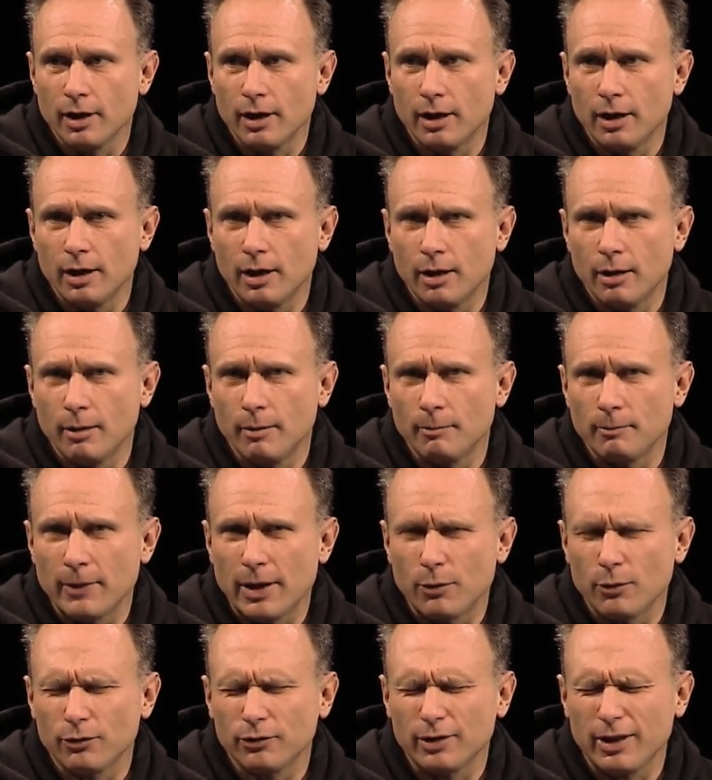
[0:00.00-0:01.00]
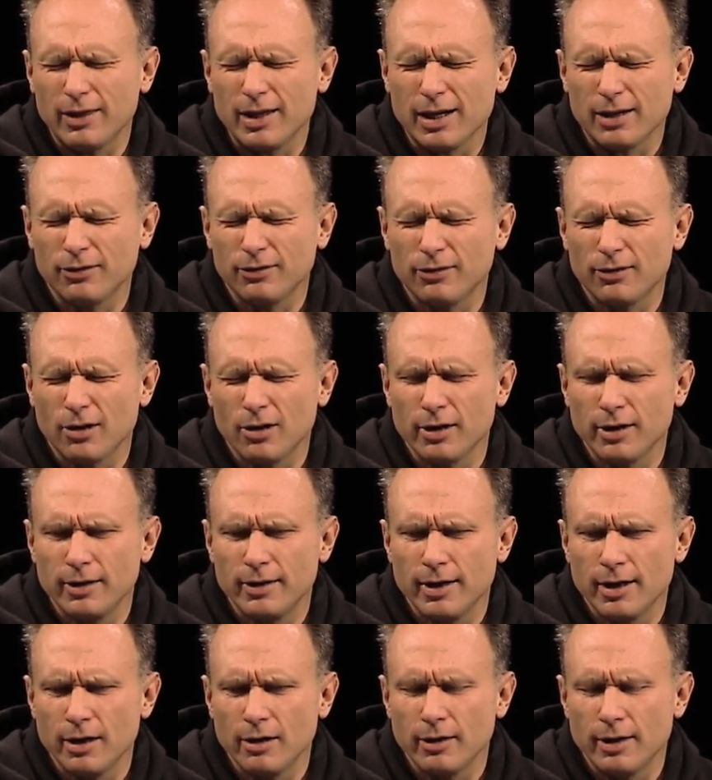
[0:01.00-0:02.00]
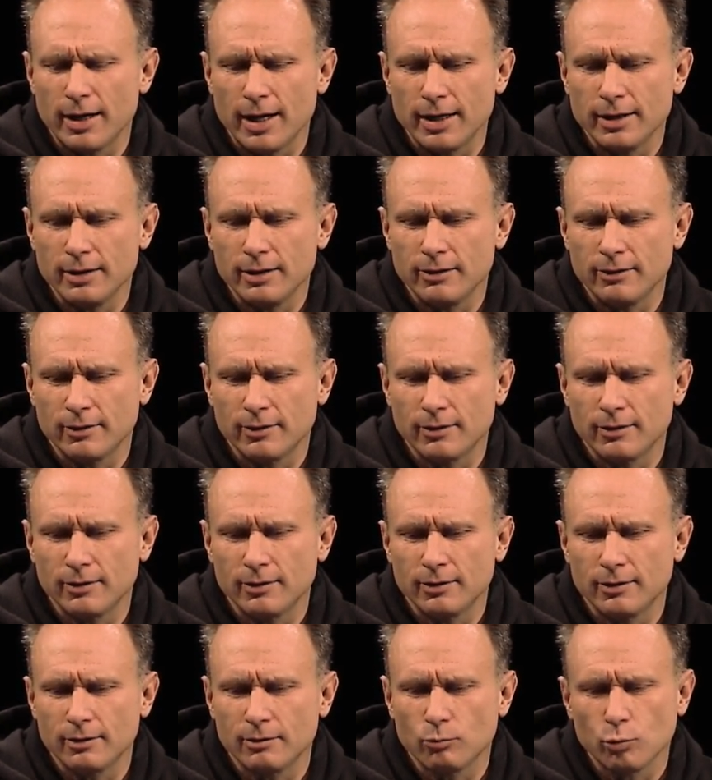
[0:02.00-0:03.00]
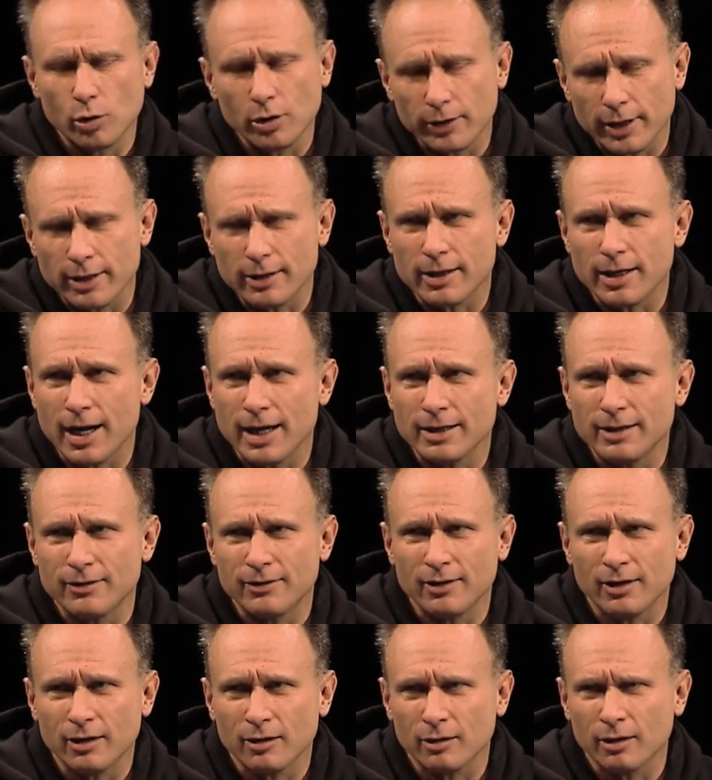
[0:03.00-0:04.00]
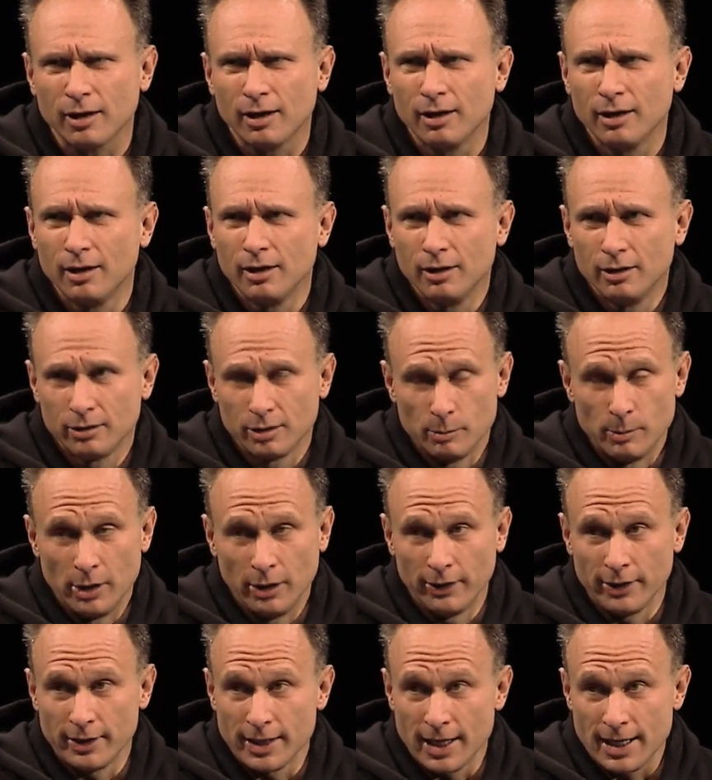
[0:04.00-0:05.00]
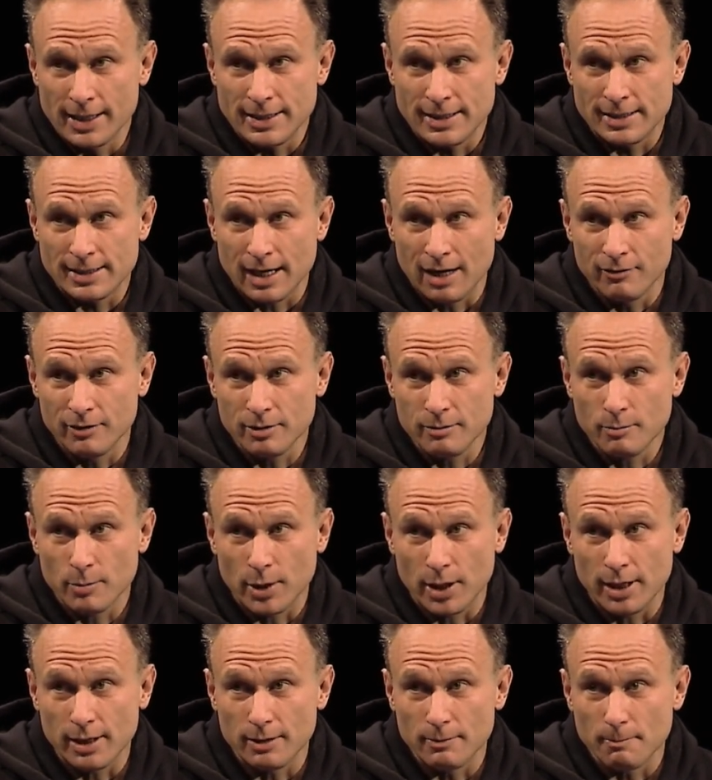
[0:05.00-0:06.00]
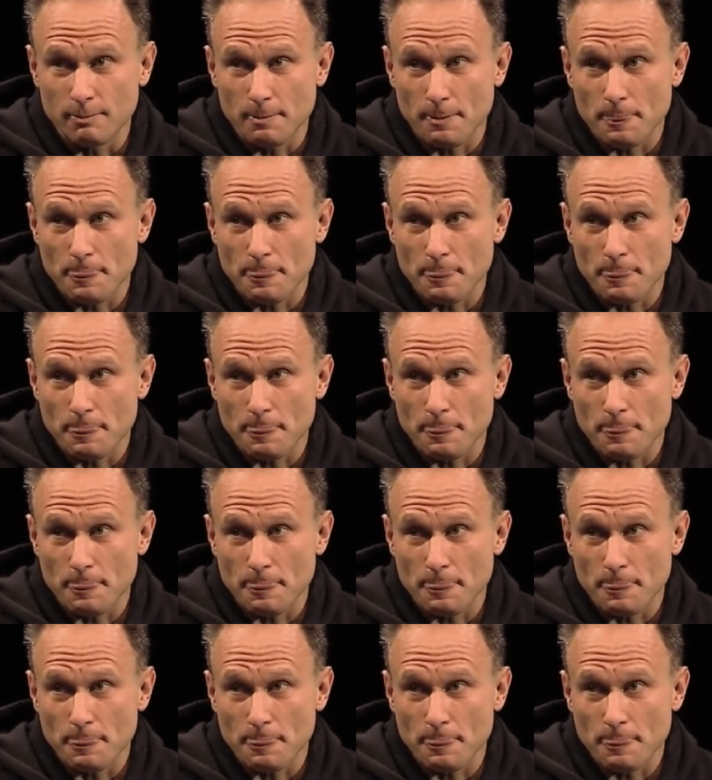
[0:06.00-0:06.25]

Um, that was, I think, I started there in '96 well into 96 to the middle of 97 but and you're running it